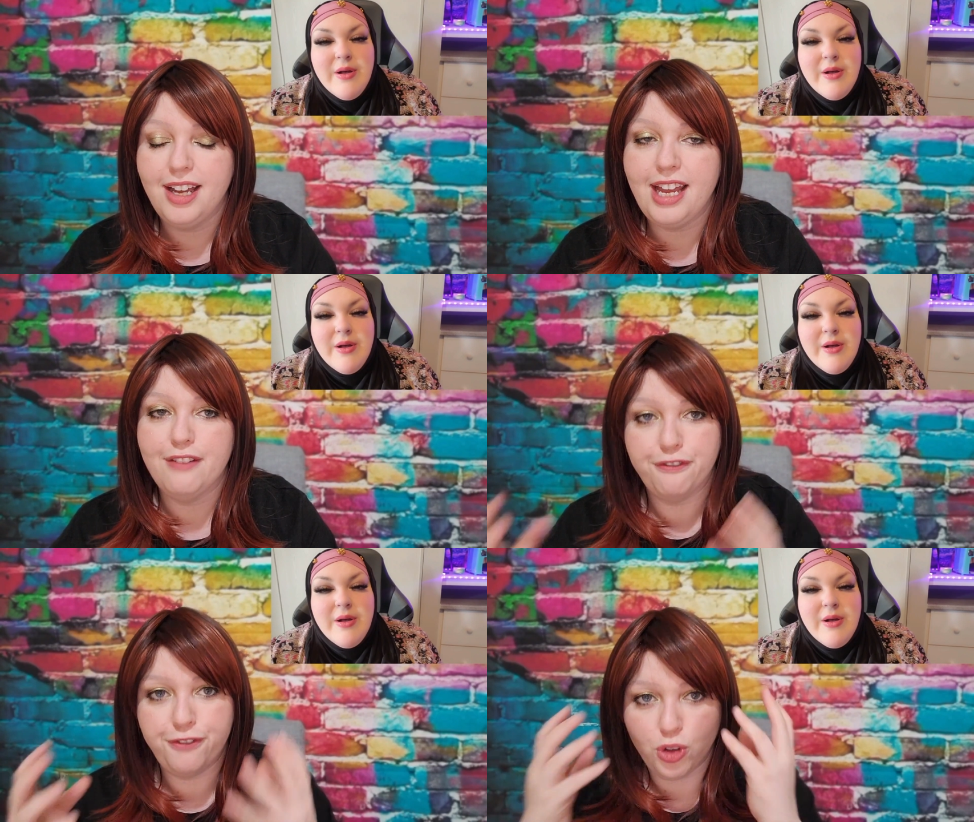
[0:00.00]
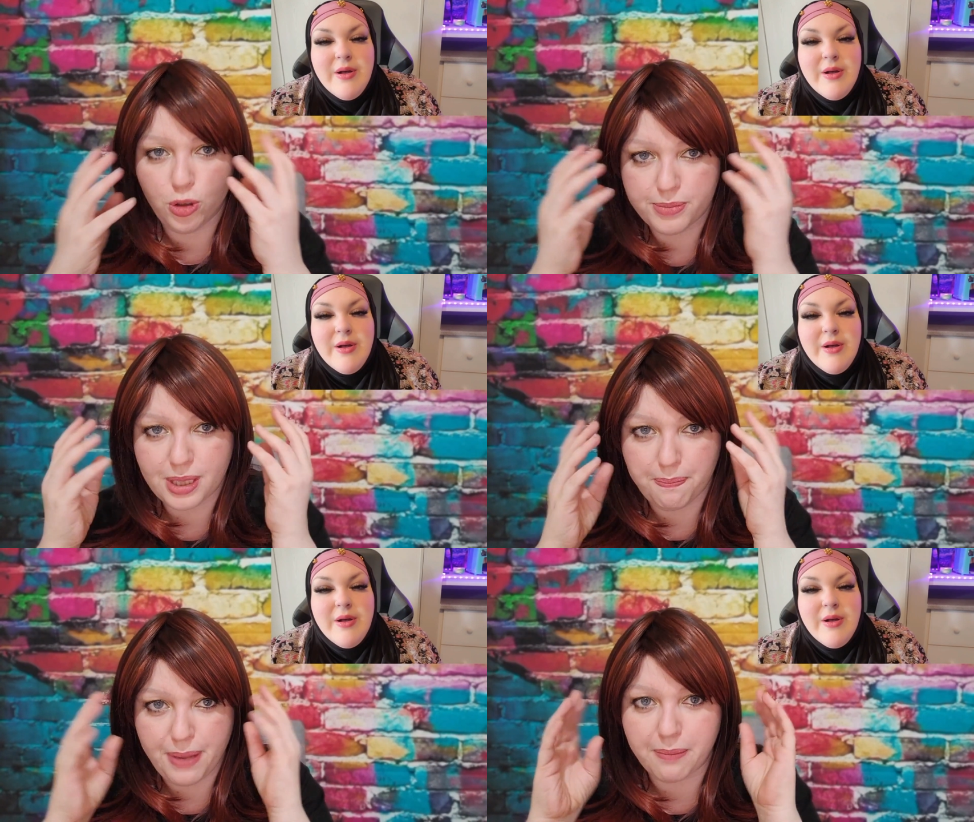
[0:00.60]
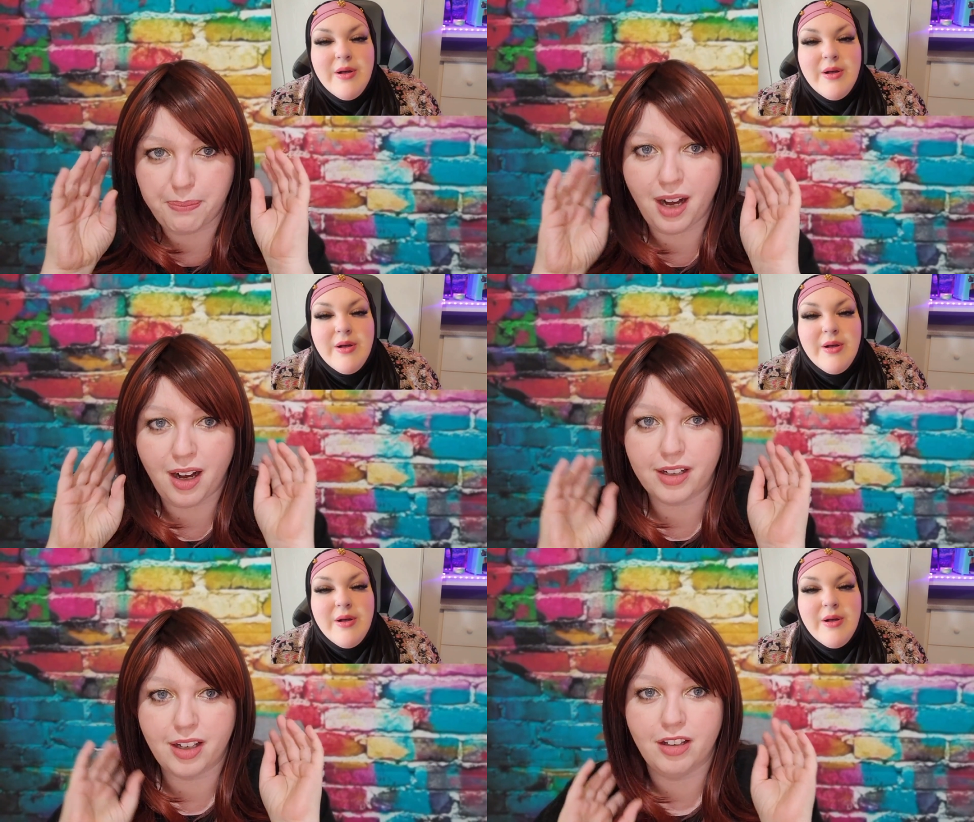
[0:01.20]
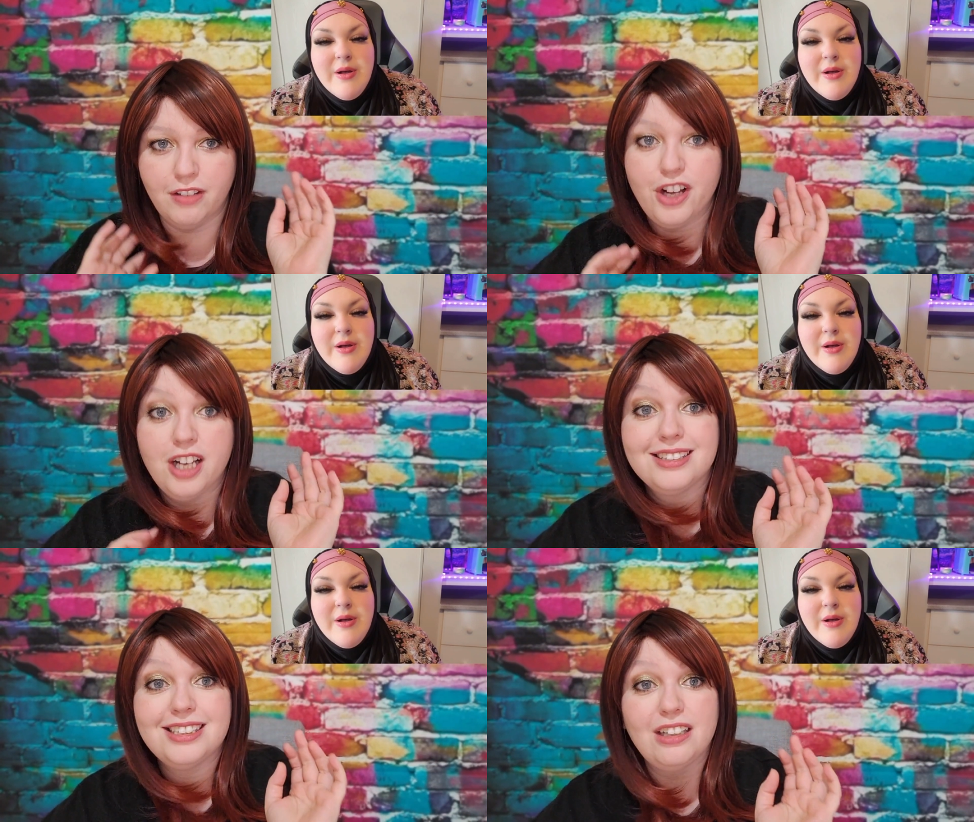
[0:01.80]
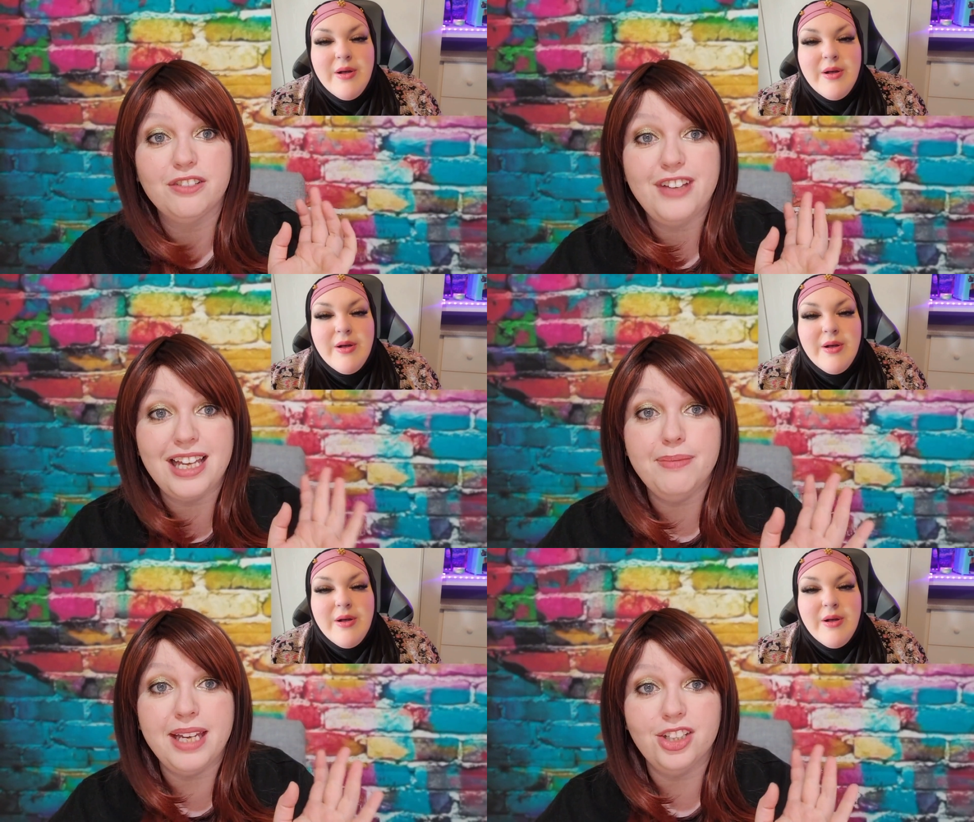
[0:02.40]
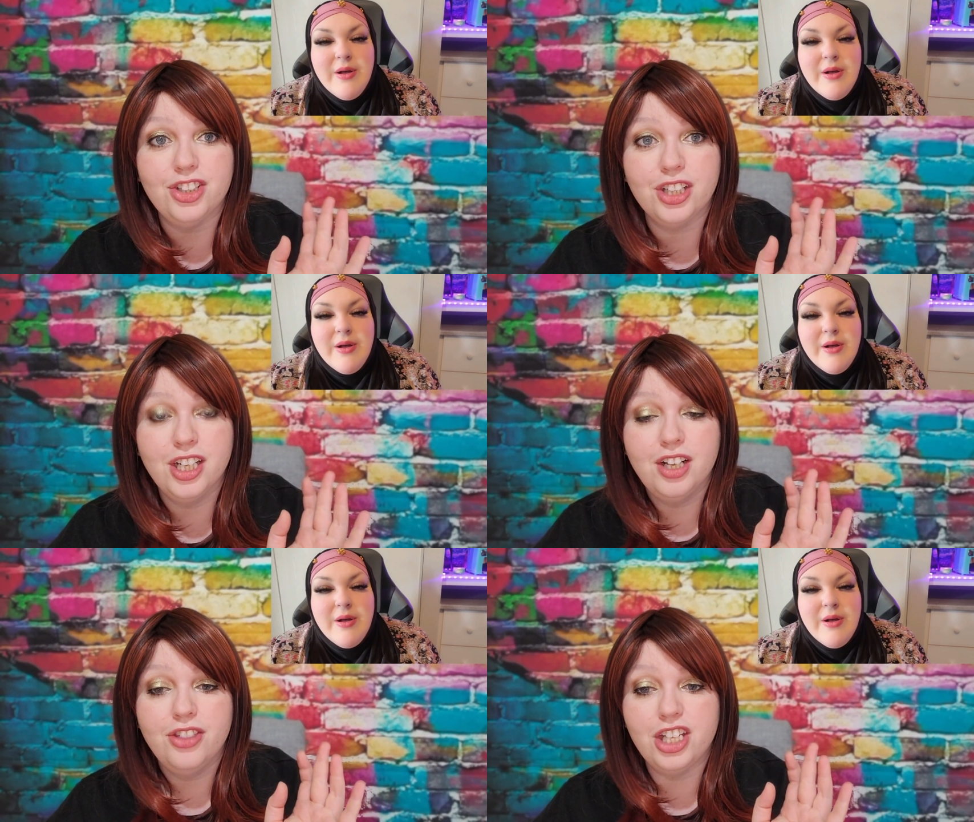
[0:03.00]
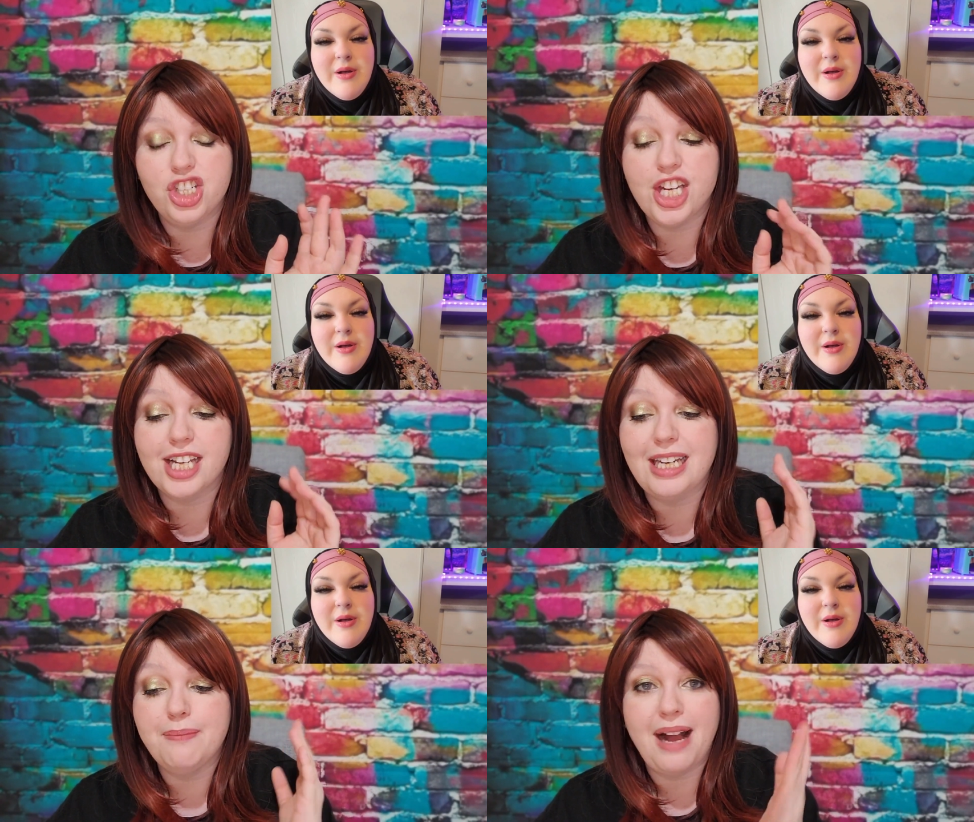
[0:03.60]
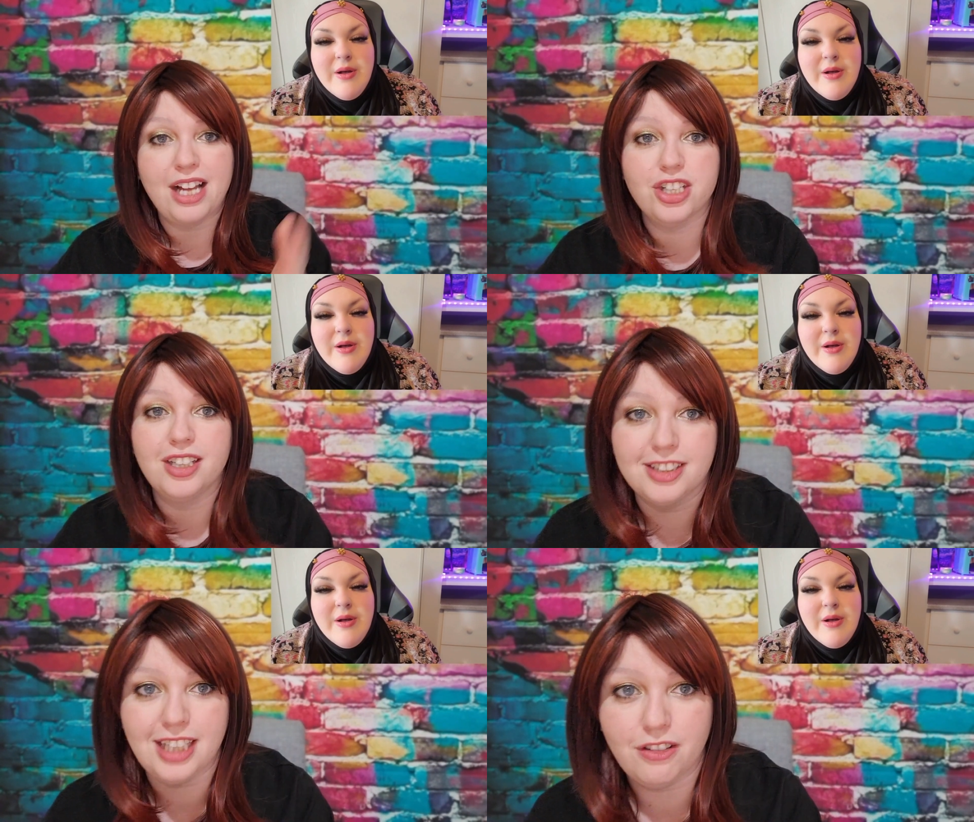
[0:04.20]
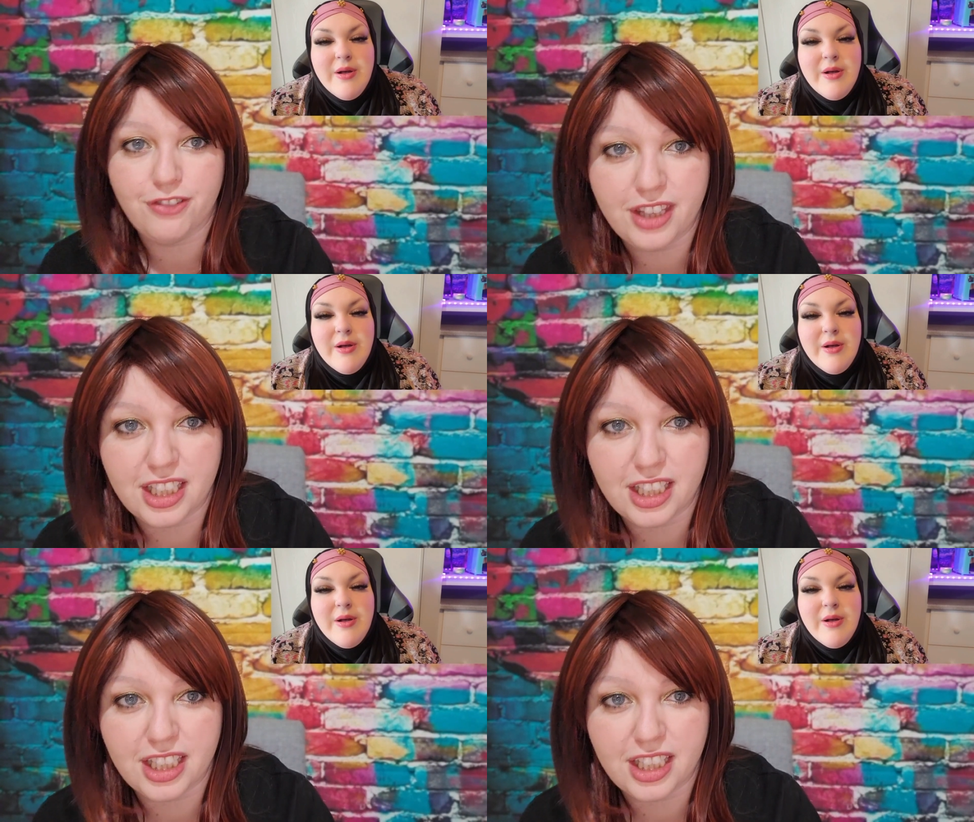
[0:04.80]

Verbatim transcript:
Speaker 1: it forms a big part of her self-image, that she can imagine herself in